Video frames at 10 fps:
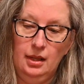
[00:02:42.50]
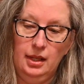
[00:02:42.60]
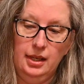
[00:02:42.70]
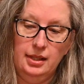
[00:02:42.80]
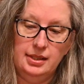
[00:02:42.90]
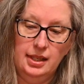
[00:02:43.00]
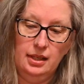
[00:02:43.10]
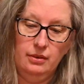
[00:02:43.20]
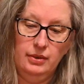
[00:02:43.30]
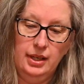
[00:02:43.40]
Like I said,
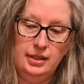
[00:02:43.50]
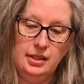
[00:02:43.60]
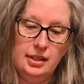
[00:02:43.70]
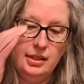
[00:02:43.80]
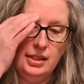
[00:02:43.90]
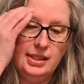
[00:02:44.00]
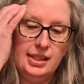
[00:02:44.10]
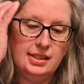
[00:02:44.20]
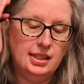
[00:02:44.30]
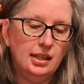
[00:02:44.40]
I read
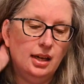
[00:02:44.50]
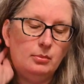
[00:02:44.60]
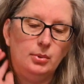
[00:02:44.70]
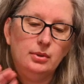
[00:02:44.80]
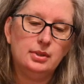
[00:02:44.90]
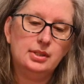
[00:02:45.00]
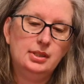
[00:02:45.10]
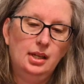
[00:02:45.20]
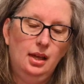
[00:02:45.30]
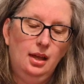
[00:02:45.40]
69
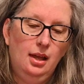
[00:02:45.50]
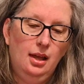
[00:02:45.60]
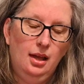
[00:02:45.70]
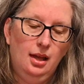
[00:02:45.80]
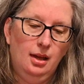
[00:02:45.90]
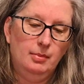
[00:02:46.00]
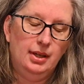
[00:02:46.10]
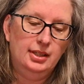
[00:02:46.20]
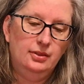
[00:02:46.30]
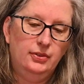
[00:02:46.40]
books.
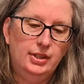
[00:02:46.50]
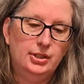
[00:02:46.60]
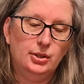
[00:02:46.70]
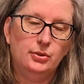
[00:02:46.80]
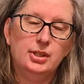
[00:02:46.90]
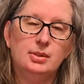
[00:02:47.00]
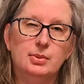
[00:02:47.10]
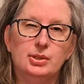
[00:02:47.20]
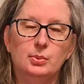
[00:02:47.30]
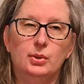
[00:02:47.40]
I did finish a
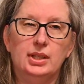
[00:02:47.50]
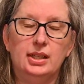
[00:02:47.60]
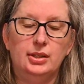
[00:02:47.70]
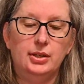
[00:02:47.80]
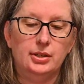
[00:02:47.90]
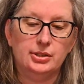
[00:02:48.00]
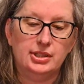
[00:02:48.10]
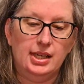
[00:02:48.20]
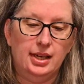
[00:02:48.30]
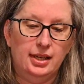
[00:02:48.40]
Christmas one on New
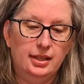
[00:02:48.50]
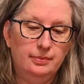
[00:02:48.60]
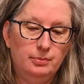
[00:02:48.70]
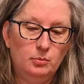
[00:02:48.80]
Year's Day.